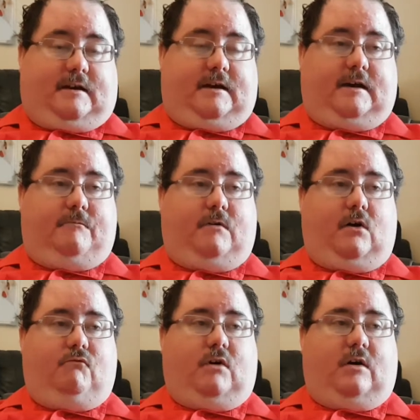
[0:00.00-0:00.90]

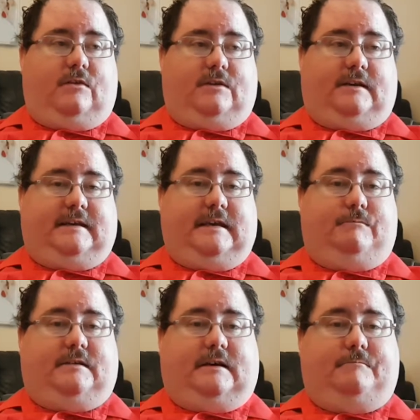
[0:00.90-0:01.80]
rather than
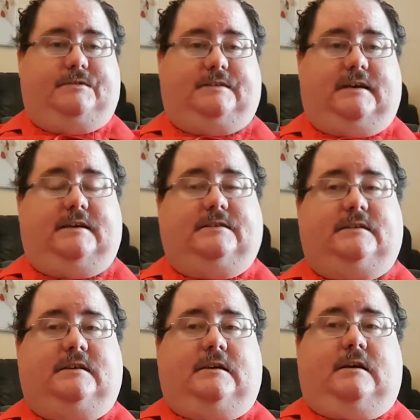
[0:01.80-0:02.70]
keep it upstairs
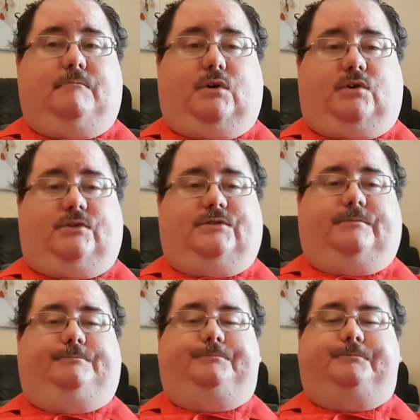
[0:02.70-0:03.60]
because